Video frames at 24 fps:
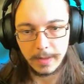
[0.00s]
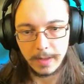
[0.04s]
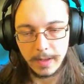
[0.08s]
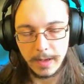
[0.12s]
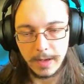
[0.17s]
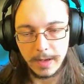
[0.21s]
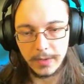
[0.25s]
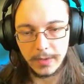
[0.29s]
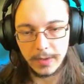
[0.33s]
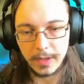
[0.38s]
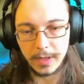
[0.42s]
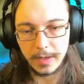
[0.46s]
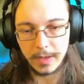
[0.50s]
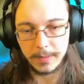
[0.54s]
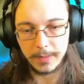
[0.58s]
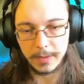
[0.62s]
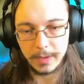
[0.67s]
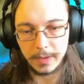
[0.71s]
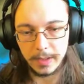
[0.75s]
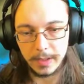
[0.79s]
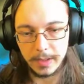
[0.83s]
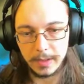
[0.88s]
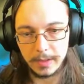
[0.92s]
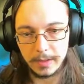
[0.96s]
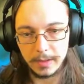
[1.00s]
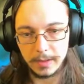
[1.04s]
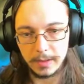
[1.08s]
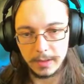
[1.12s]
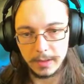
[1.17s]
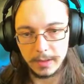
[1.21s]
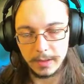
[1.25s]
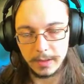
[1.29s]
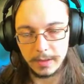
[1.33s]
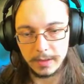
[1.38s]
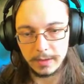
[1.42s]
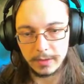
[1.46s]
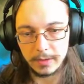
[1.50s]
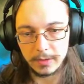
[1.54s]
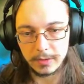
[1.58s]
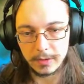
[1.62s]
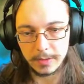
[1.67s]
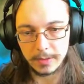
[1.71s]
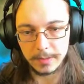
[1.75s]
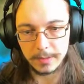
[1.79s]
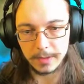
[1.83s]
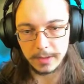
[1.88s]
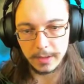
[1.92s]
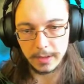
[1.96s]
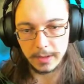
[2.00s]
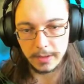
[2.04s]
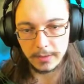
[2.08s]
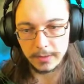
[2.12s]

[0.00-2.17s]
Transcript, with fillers: I think I put in, in the description that I